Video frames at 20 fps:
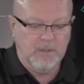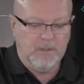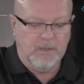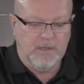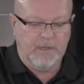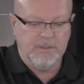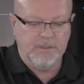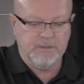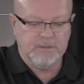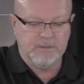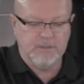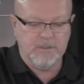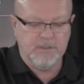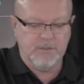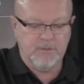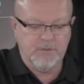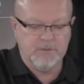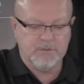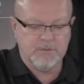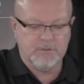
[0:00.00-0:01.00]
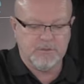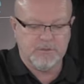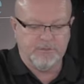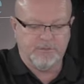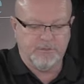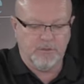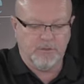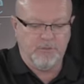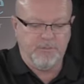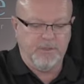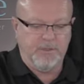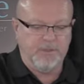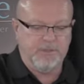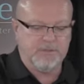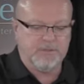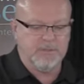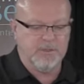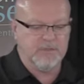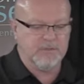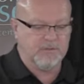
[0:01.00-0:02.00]
And he uses the verb, and he
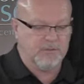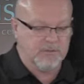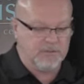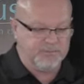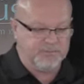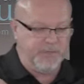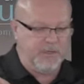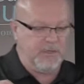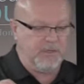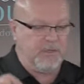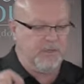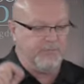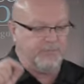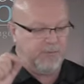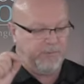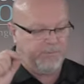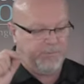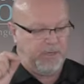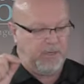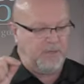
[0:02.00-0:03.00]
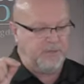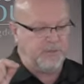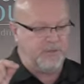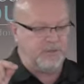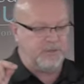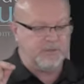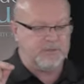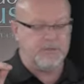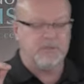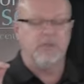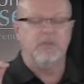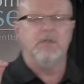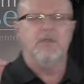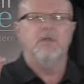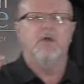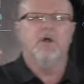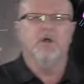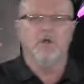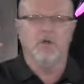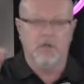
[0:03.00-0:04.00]
said, to speak of rebellious
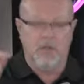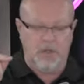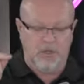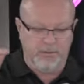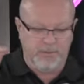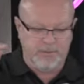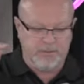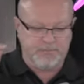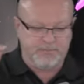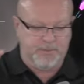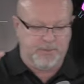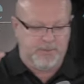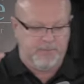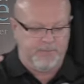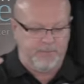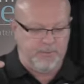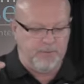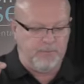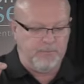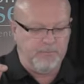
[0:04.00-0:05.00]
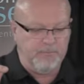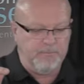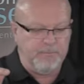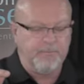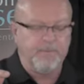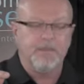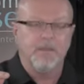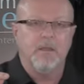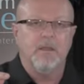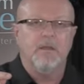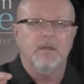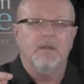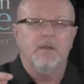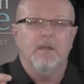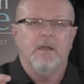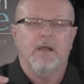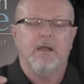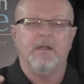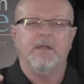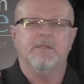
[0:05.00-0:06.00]
or lawless people.
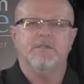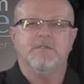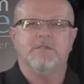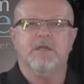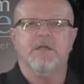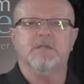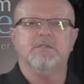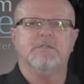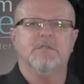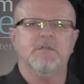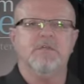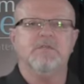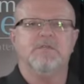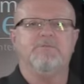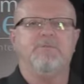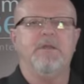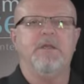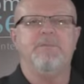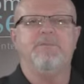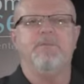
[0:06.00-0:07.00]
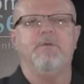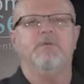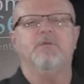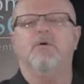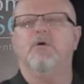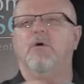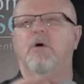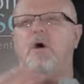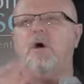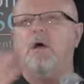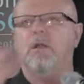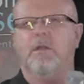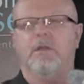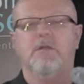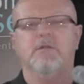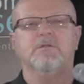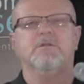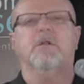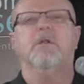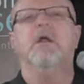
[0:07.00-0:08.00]
And he says, these people
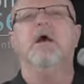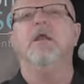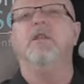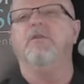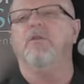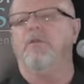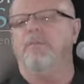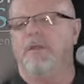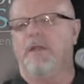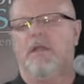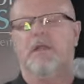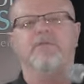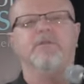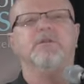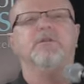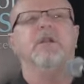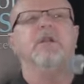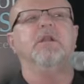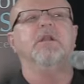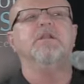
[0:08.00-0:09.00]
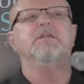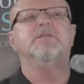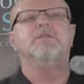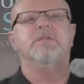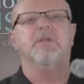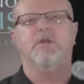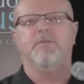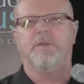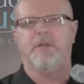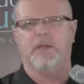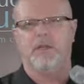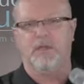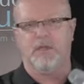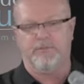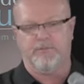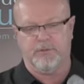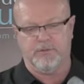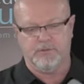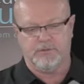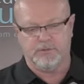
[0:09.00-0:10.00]
here's a lot of their behaviors, and he lists their
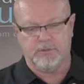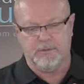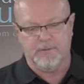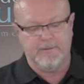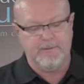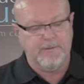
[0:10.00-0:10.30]
behaviors.